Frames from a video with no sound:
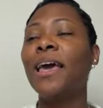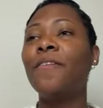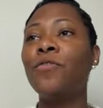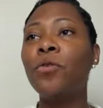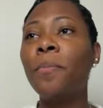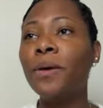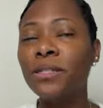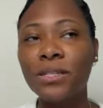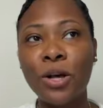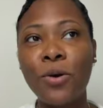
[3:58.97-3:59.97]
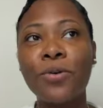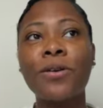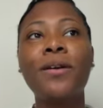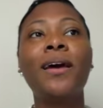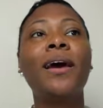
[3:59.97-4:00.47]
if you're a business
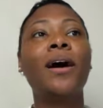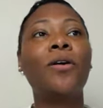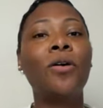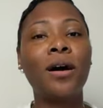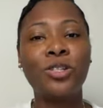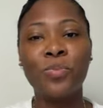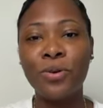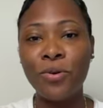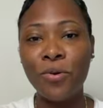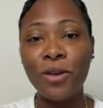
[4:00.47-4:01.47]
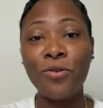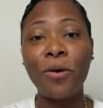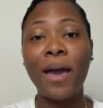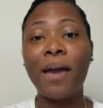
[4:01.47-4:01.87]
owner or entrepreneur and you